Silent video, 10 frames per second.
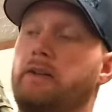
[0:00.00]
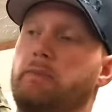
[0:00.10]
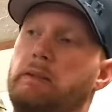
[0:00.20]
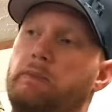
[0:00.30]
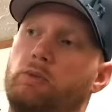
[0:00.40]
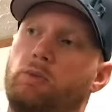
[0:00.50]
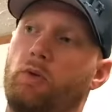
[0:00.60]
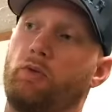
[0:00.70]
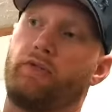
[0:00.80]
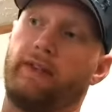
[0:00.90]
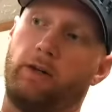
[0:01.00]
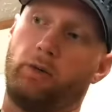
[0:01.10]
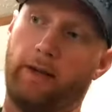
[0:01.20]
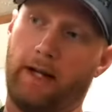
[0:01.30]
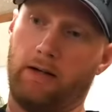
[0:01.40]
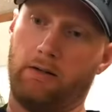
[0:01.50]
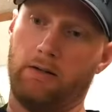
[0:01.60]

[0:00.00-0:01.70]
people won't sell now.